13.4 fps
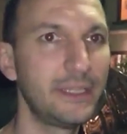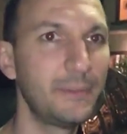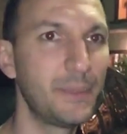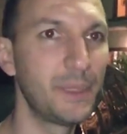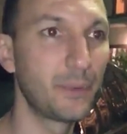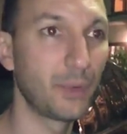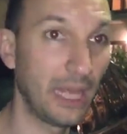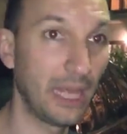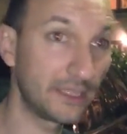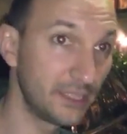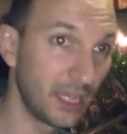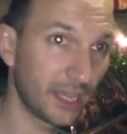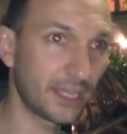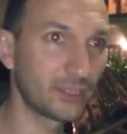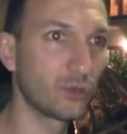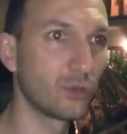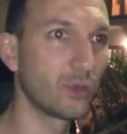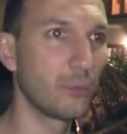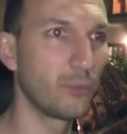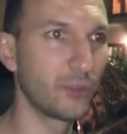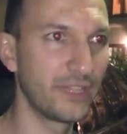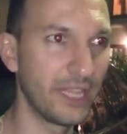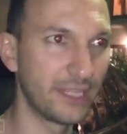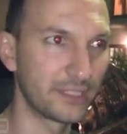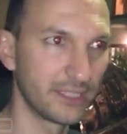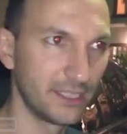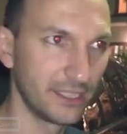80 people. Attila can talk about
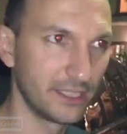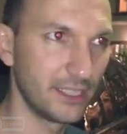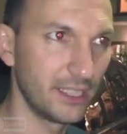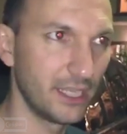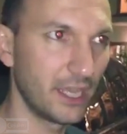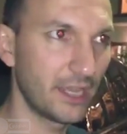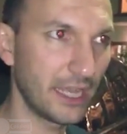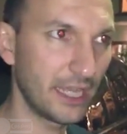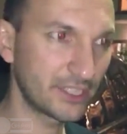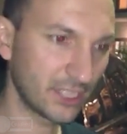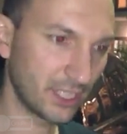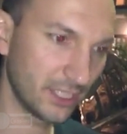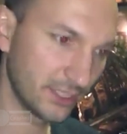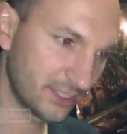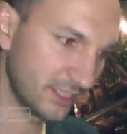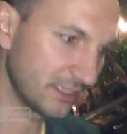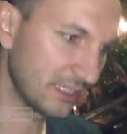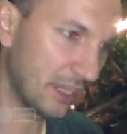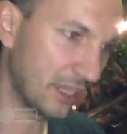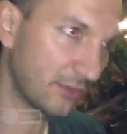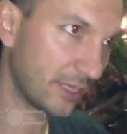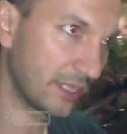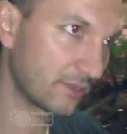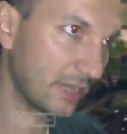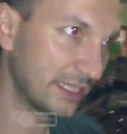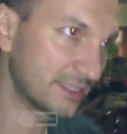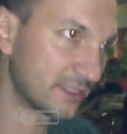that. Illayaraja sit down
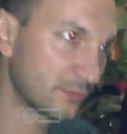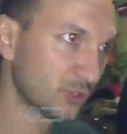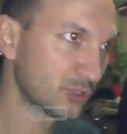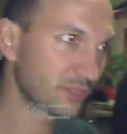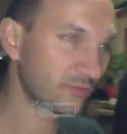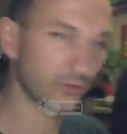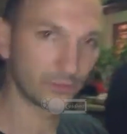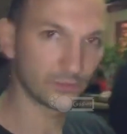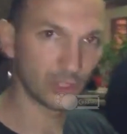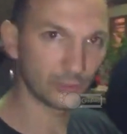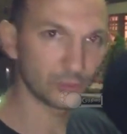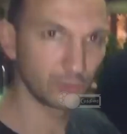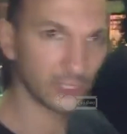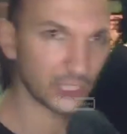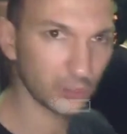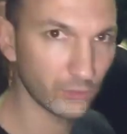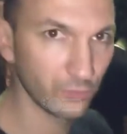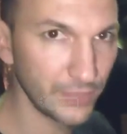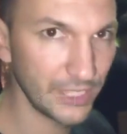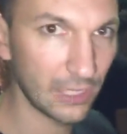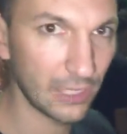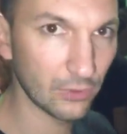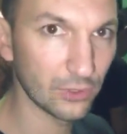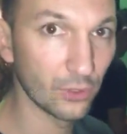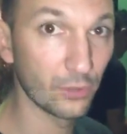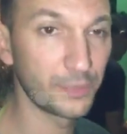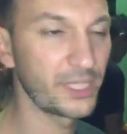and writes the music from top to bottom
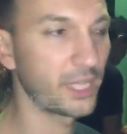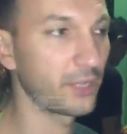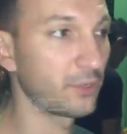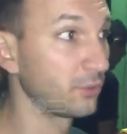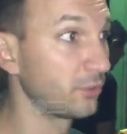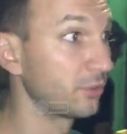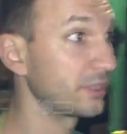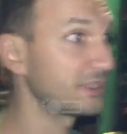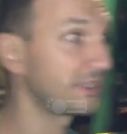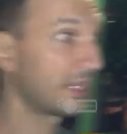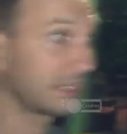without no piano, no